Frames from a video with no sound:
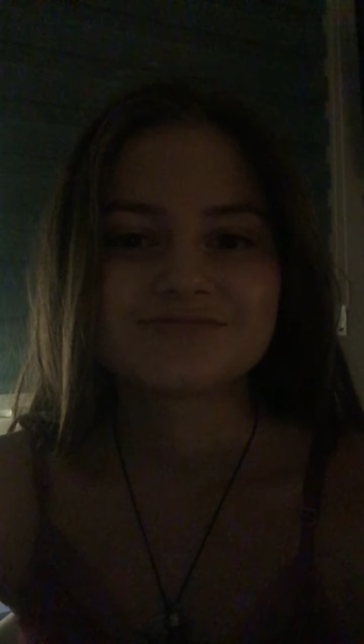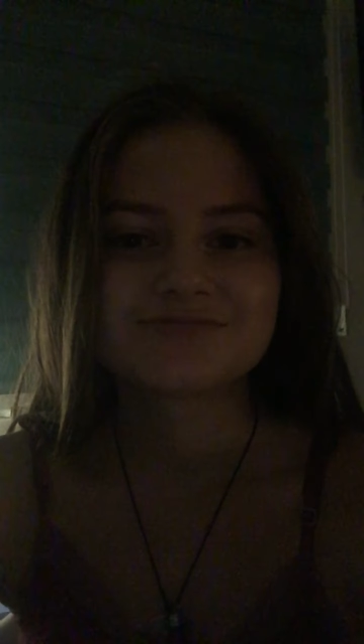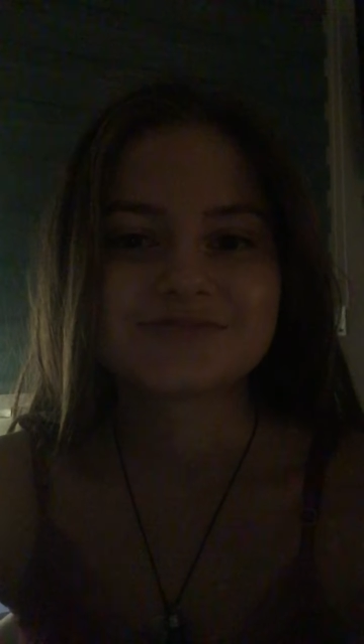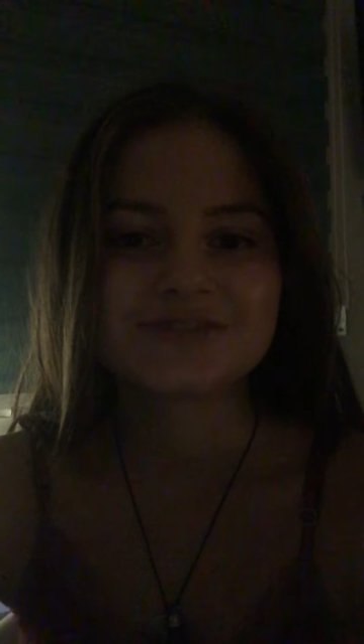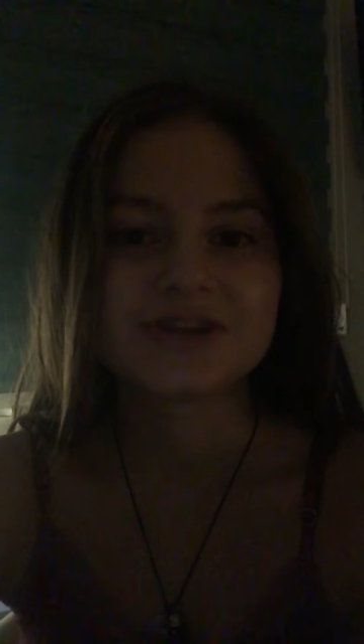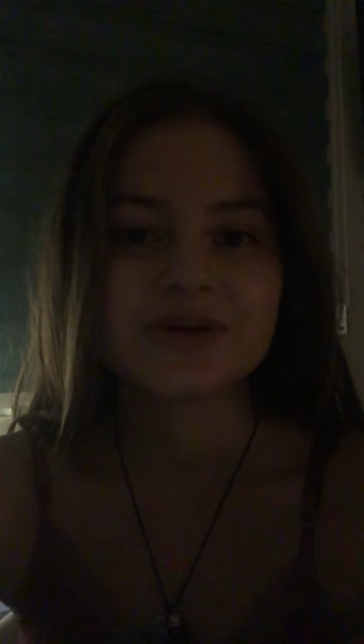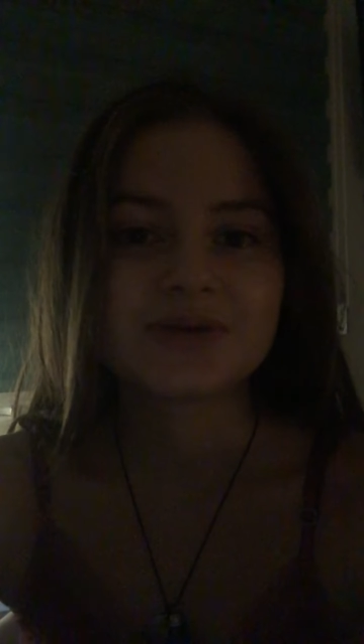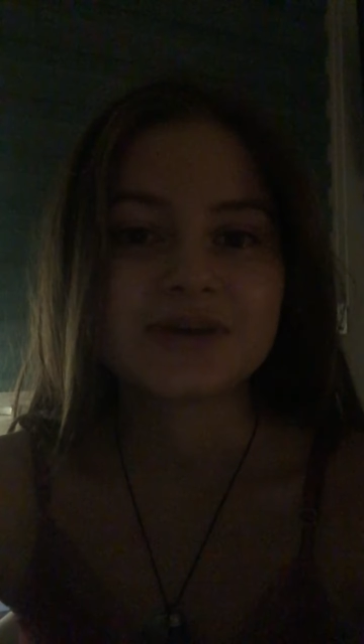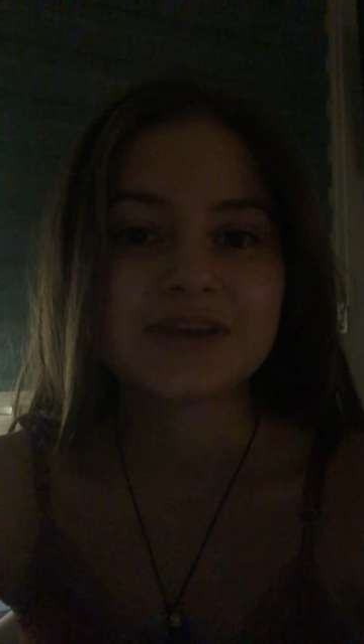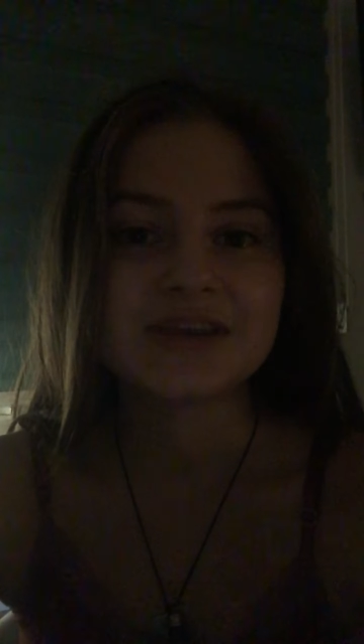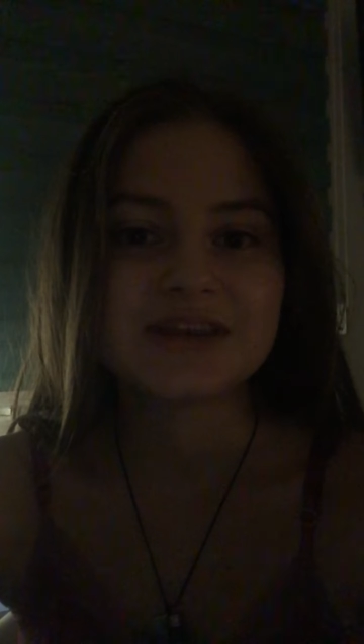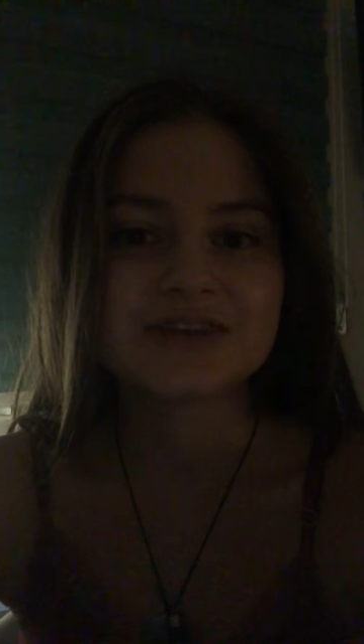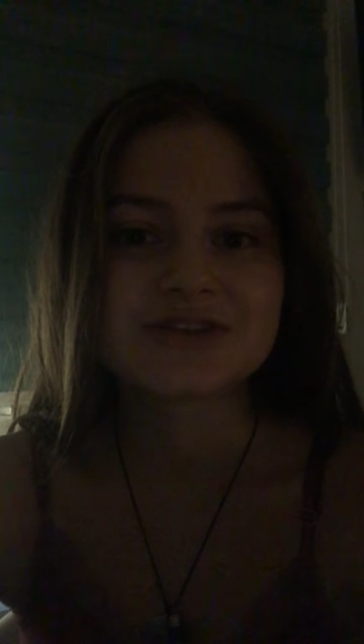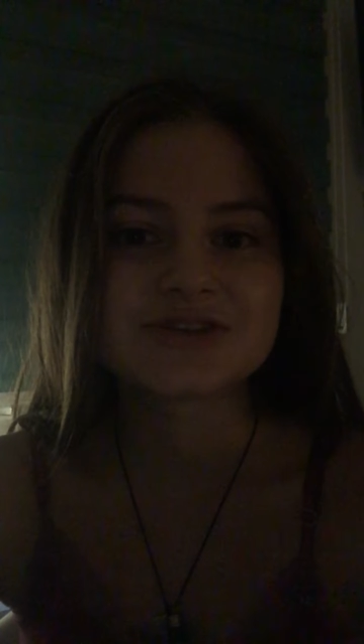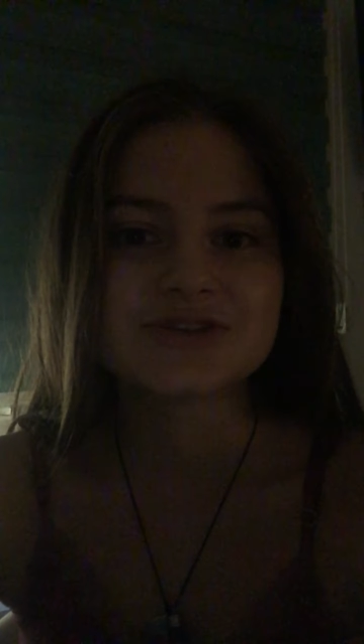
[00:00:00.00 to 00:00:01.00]
no
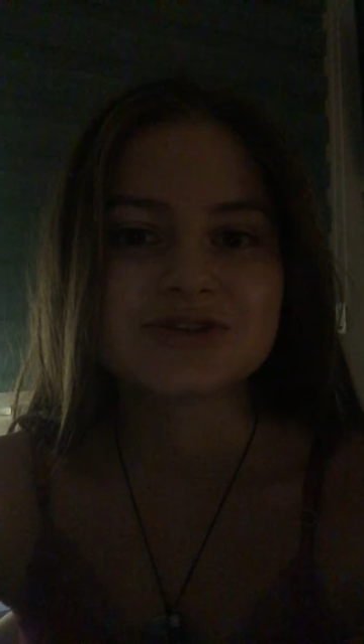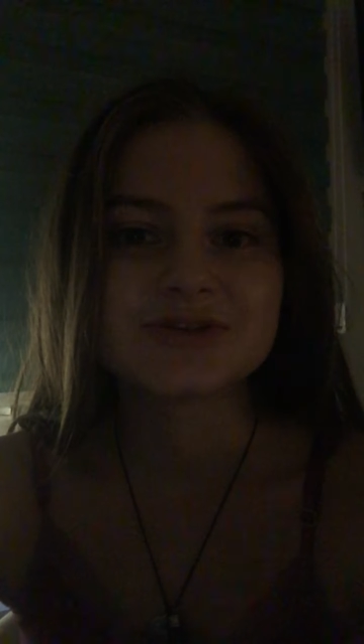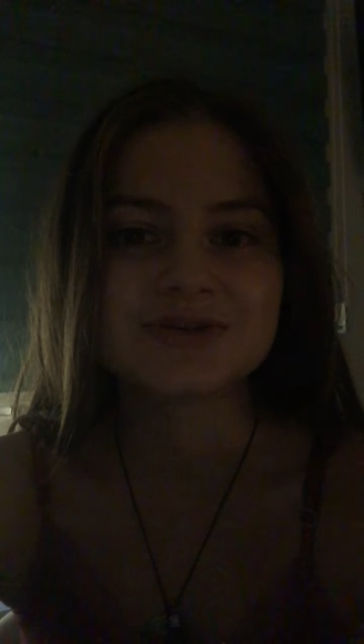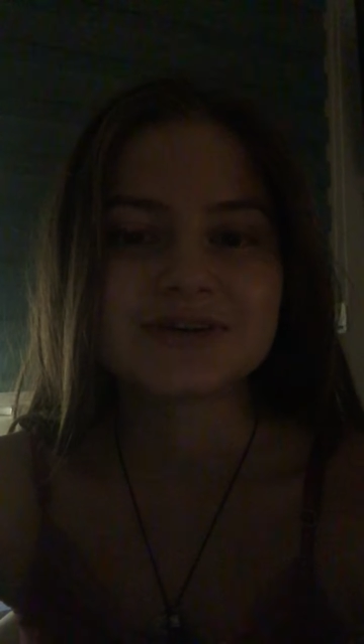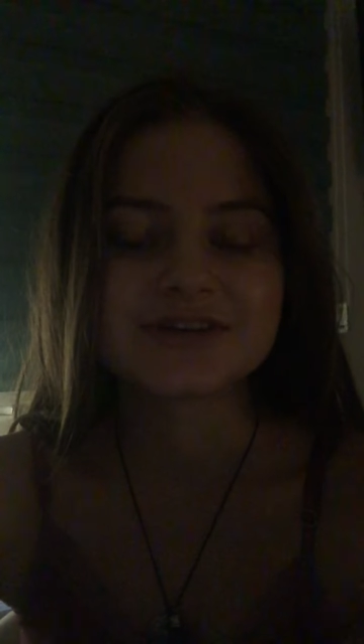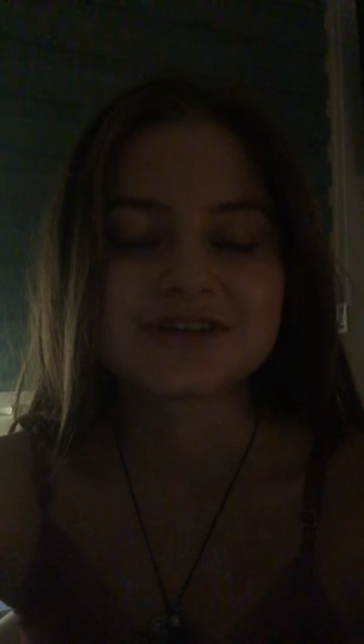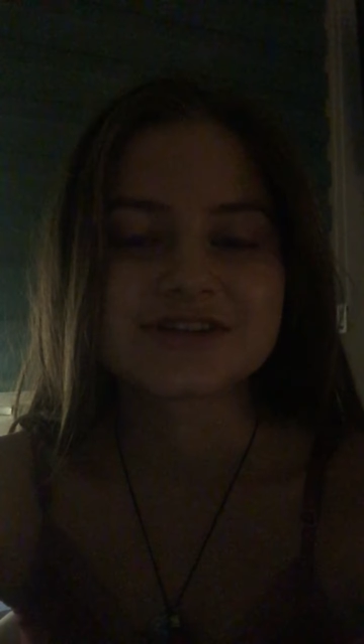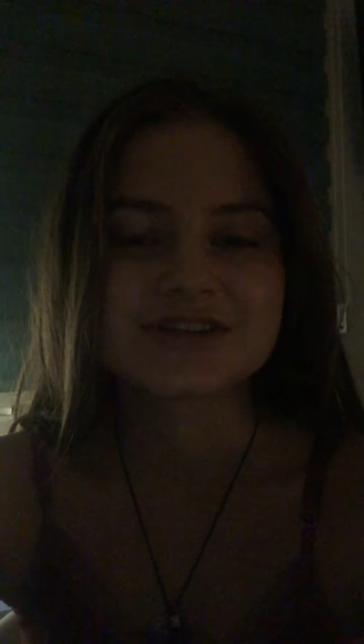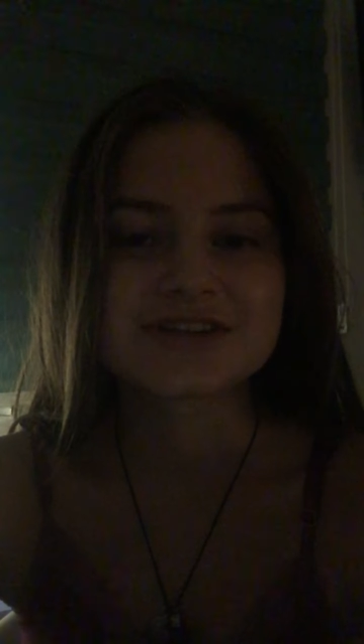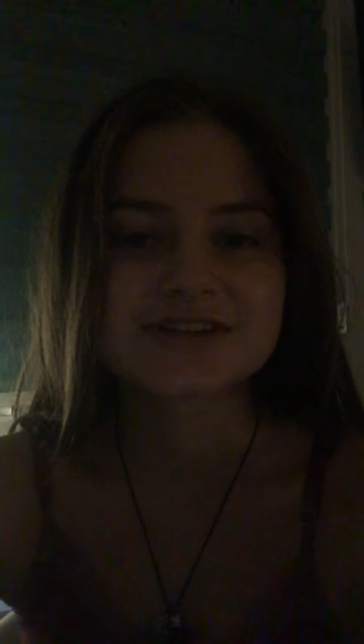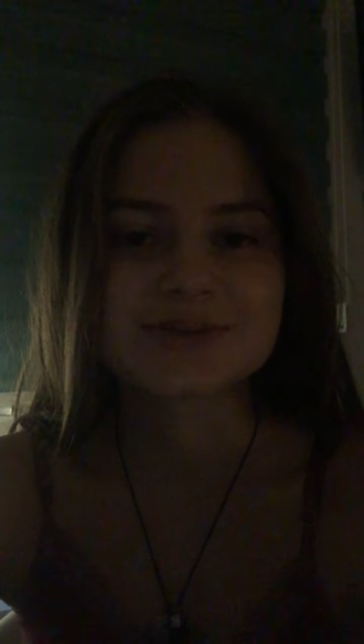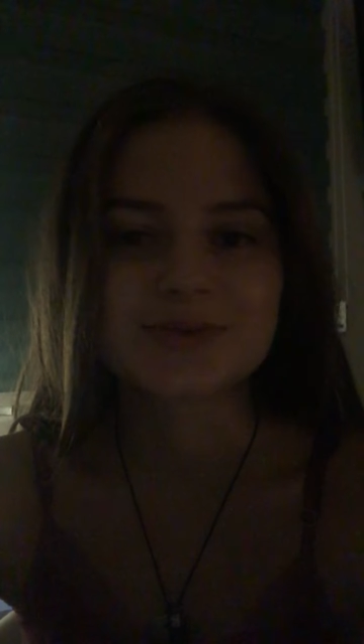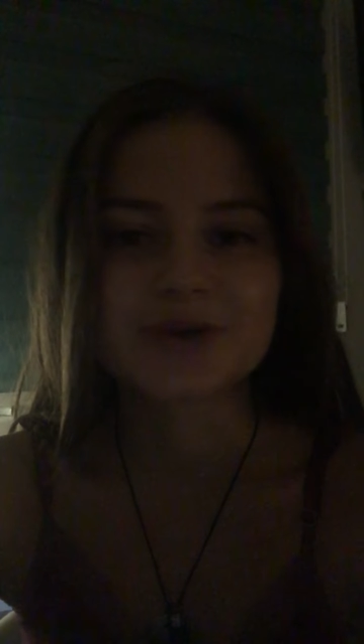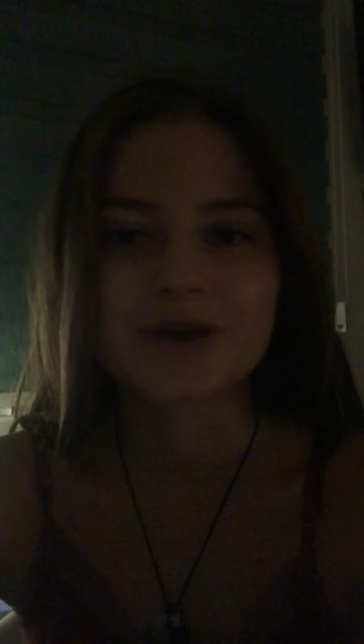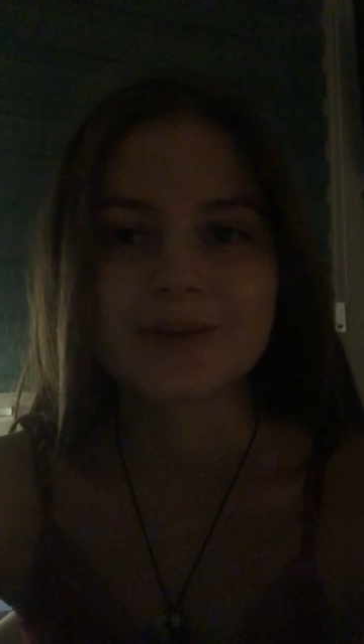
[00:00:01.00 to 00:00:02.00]
need to do it just to
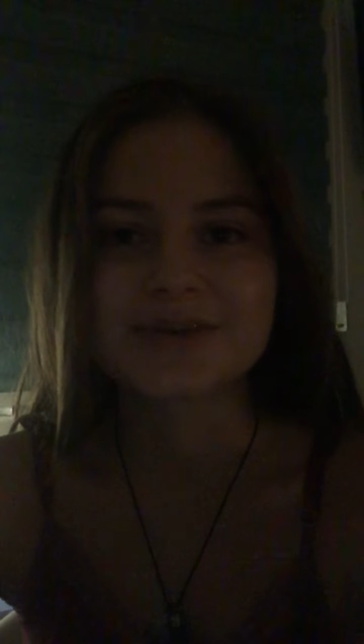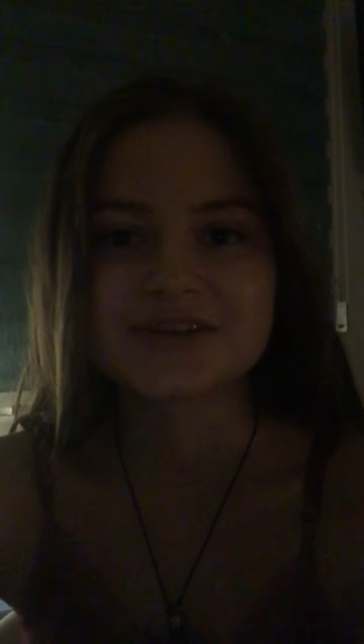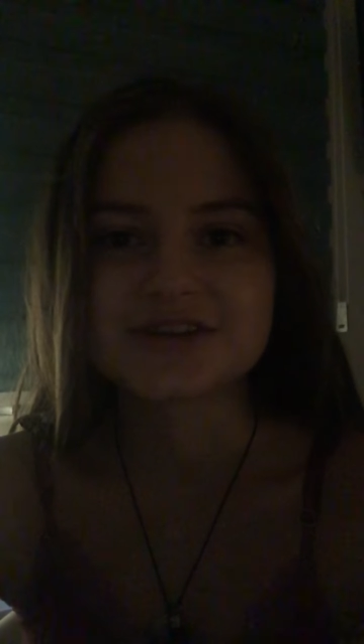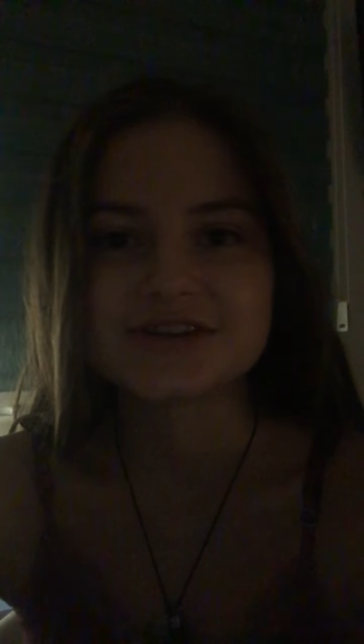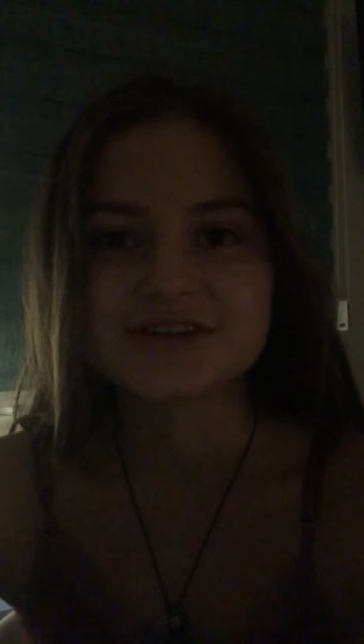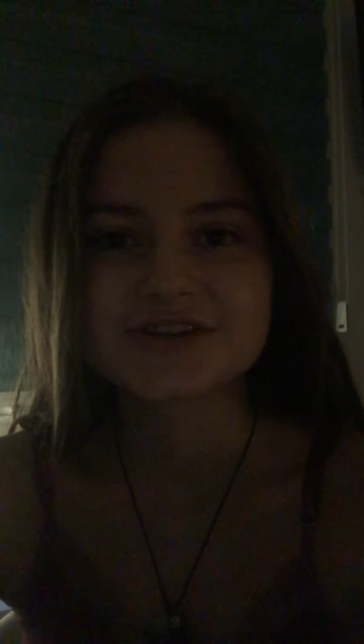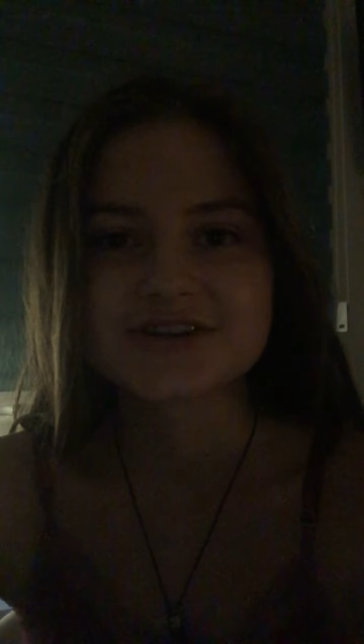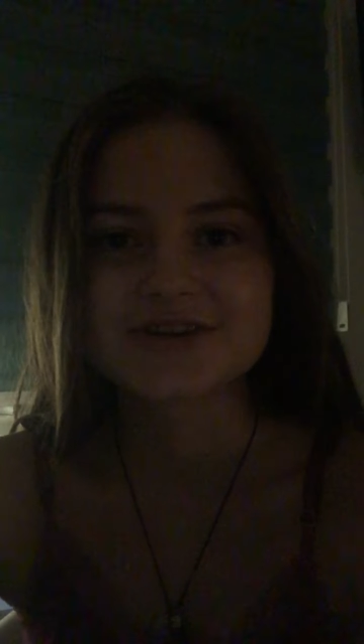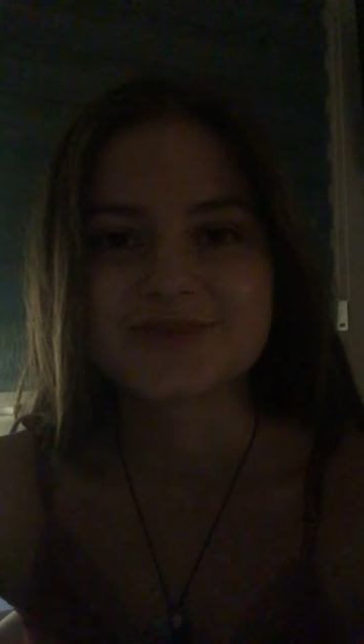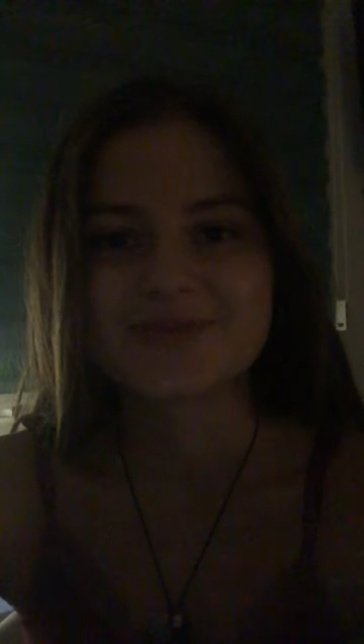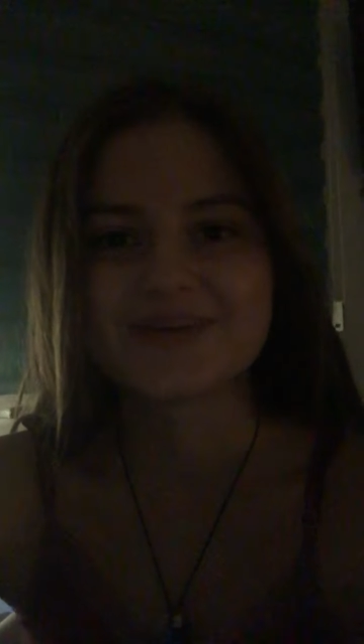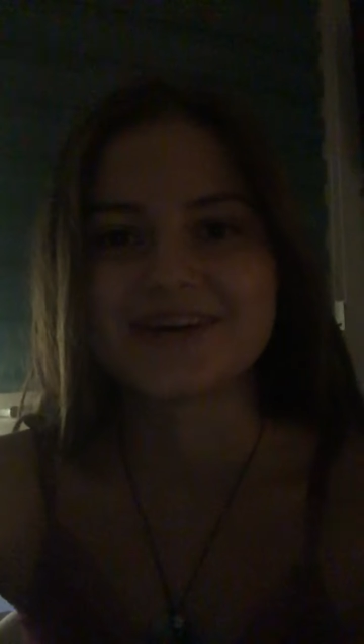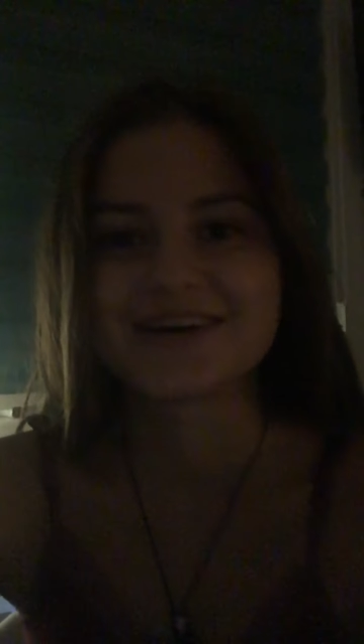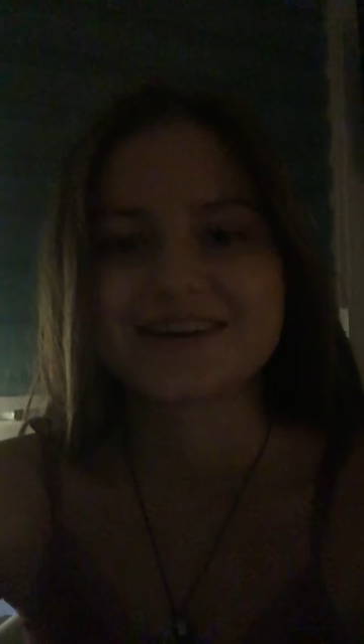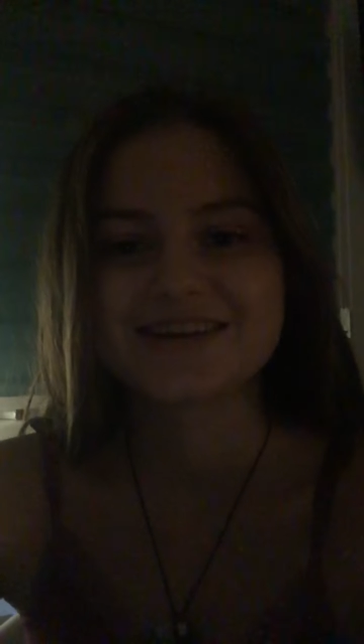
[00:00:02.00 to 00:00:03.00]
become a teacher
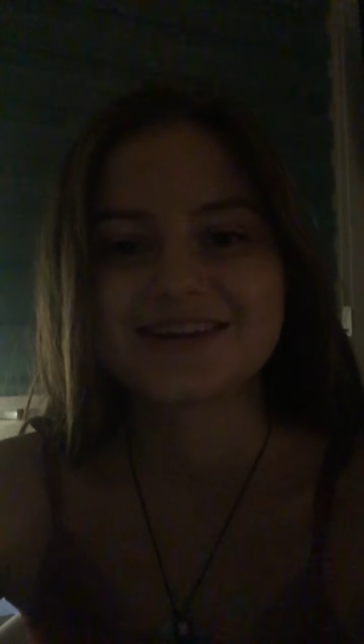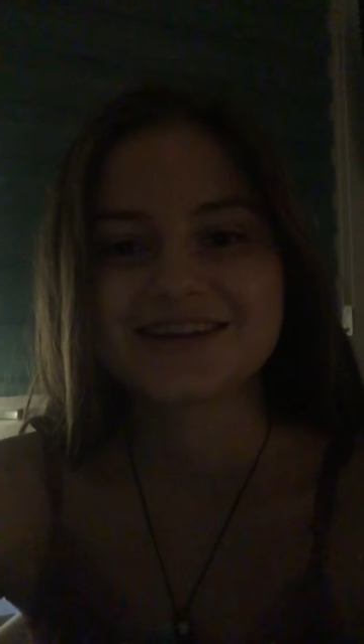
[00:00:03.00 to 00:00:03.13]
but